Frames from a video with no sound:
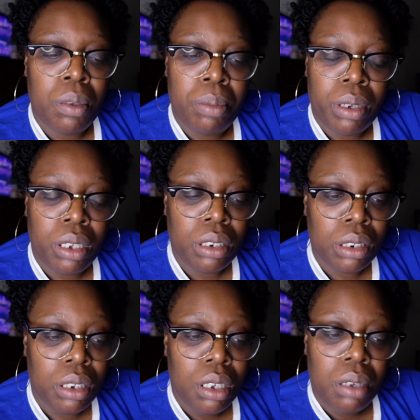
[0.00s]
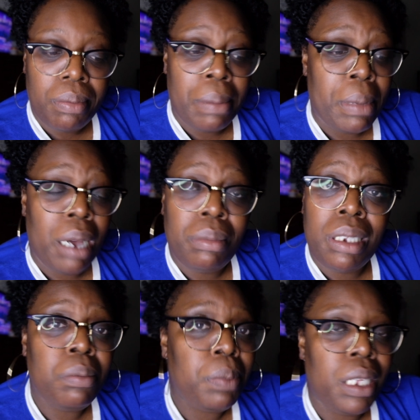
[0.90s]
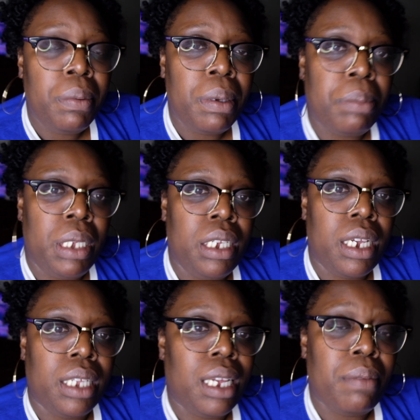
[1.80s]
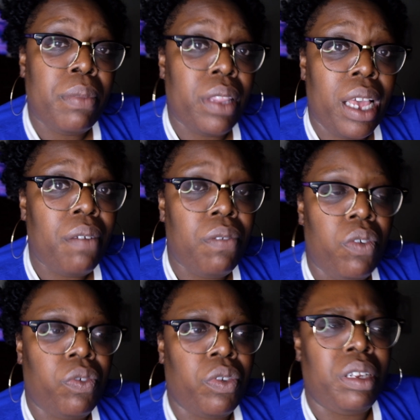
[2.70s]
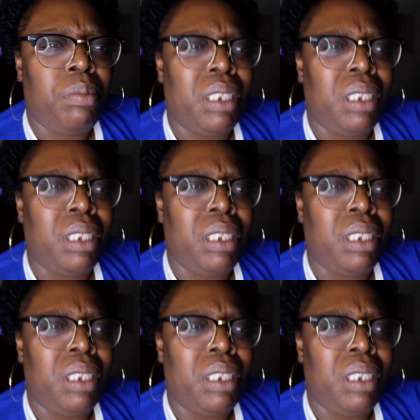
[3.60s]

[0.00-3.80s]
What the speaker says: But my mom didn't play with me, and I'm thankful for it.